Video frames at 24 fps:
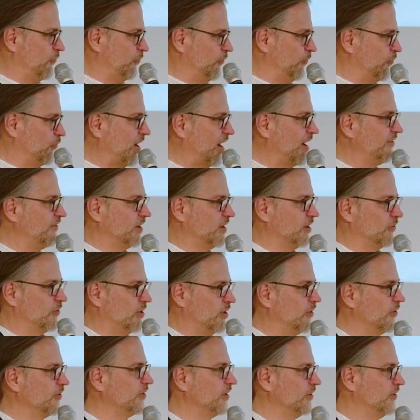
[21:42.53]
driving
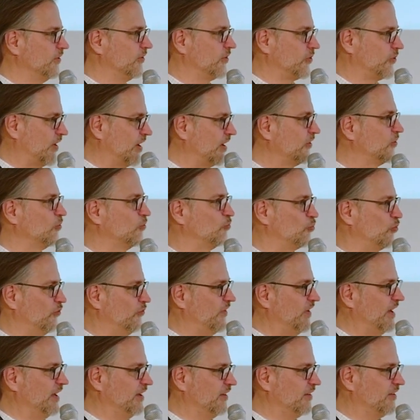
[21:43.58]
around and trying to
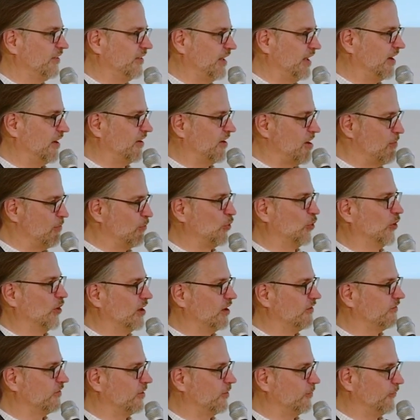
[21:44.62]
prevent their employer
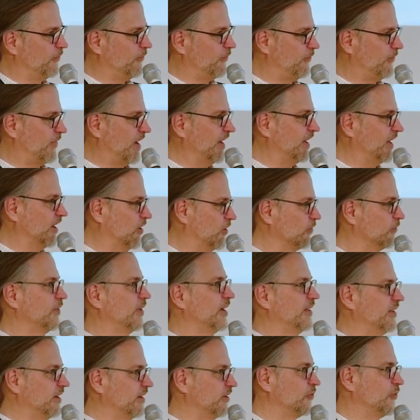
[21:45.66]
from finding out
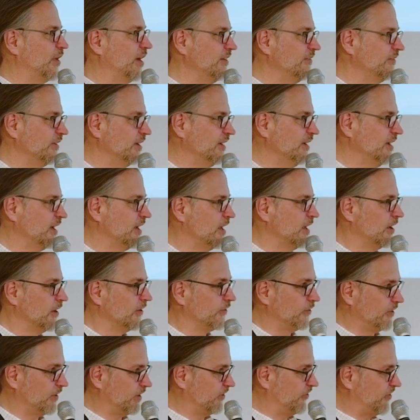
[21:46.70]
where they're driving,
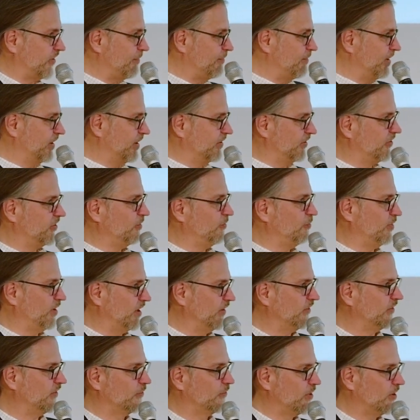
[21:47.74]
so they're jamming the
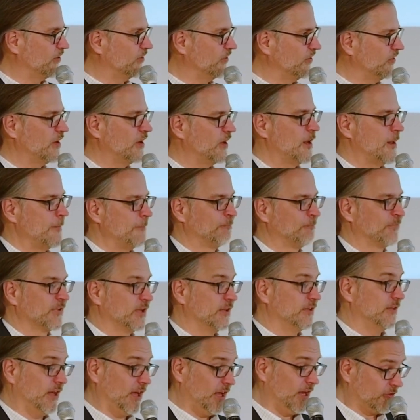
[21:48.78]
GPS around.
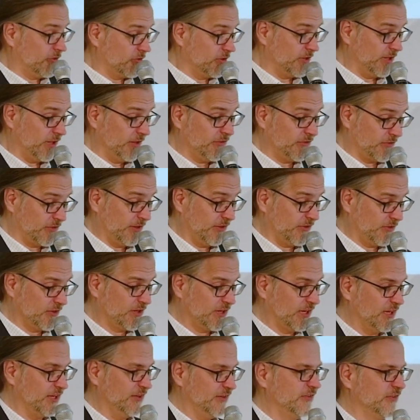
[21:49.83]
Actually, that's the
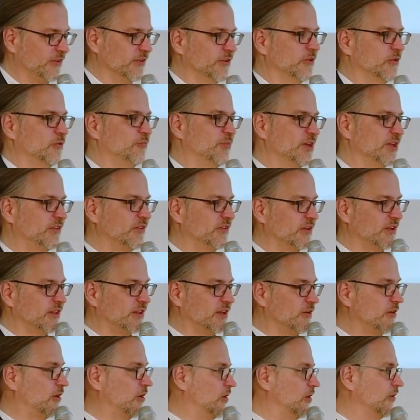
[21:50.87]
case, but
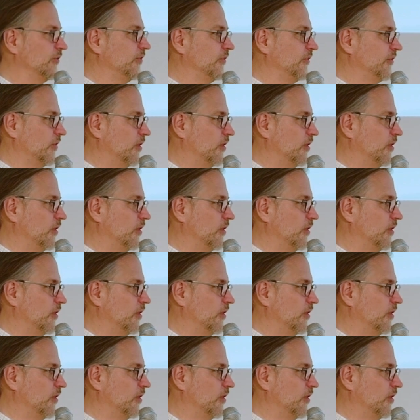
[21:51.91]
there are also